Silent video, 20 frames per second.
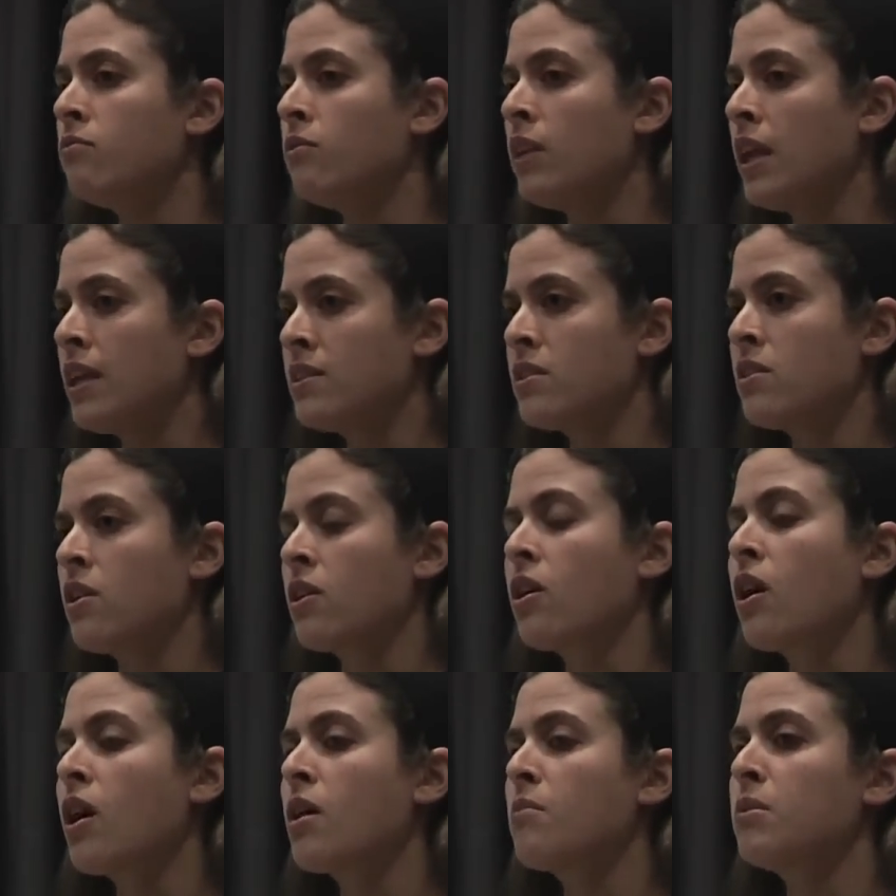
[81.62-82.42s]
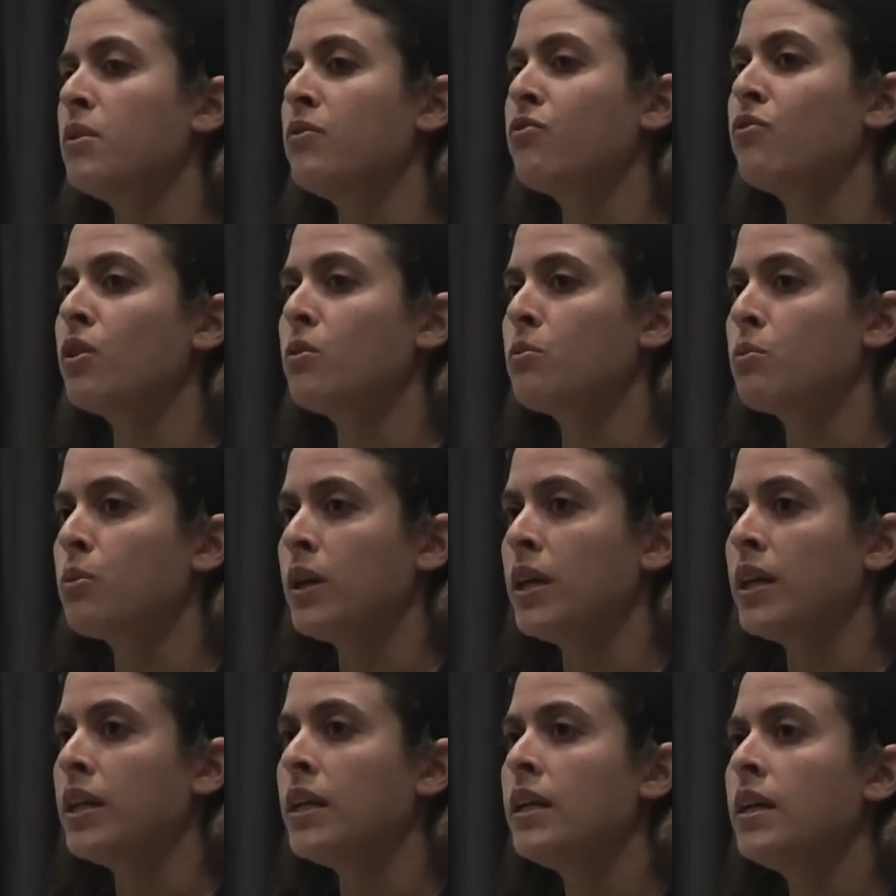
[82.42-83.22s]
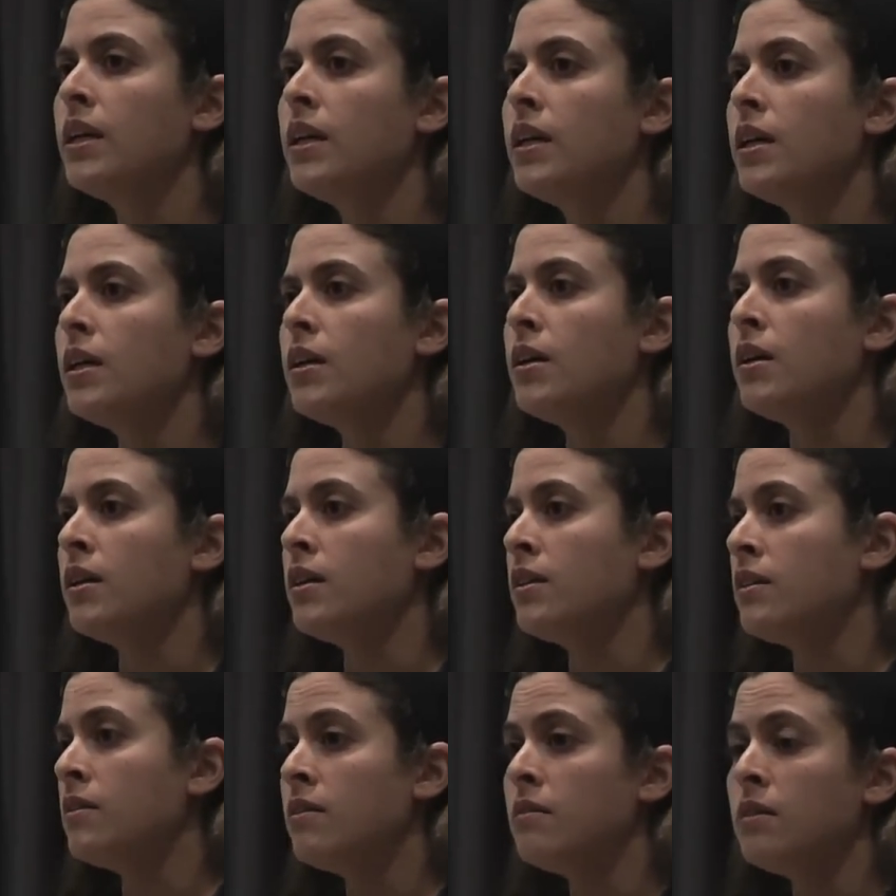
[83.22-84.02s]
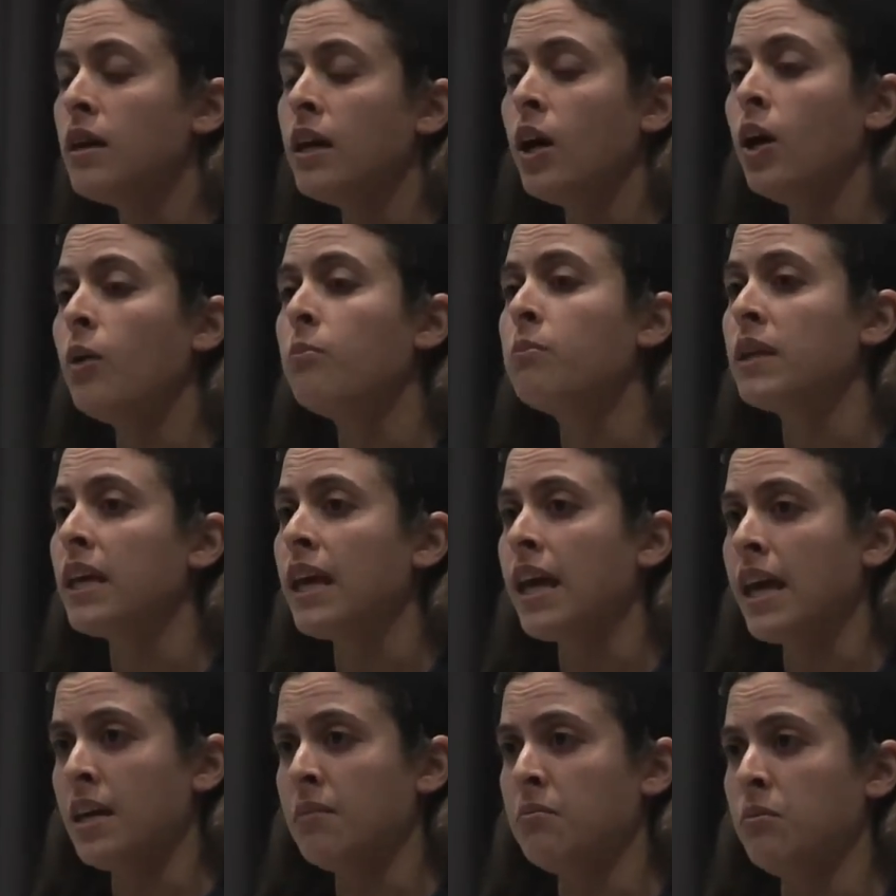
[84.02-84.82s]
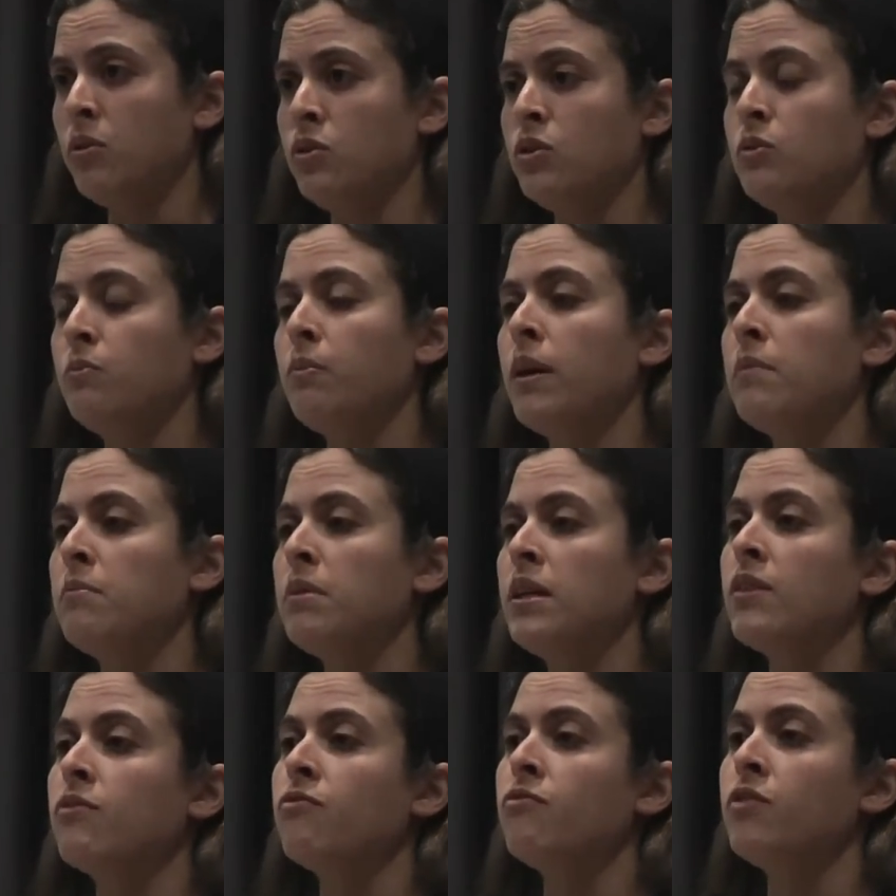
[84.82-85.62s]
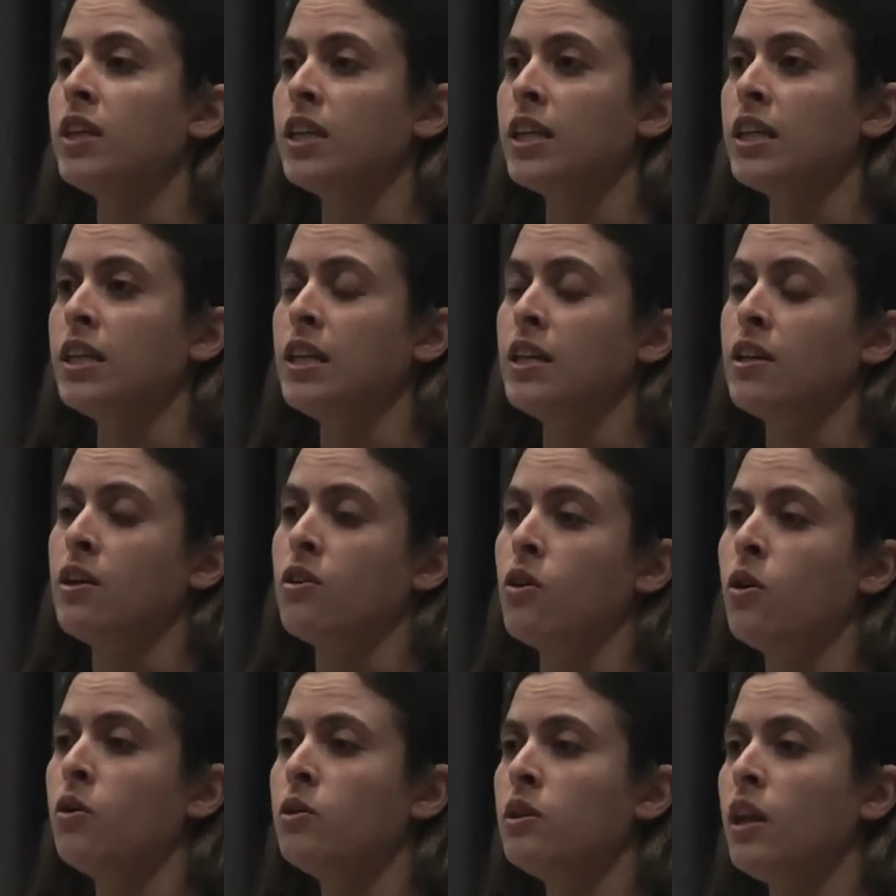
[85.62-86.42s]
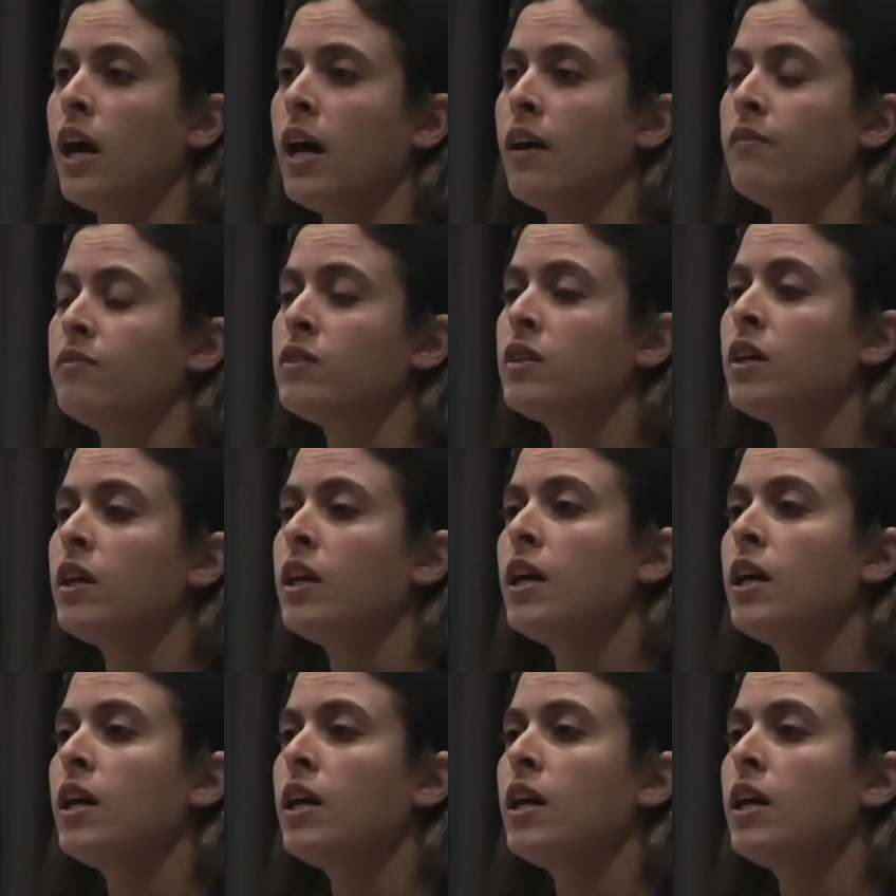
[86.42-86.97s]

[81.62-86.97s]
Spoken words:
lessen our carbon footprint, and help the animals by being vegan in our own lives.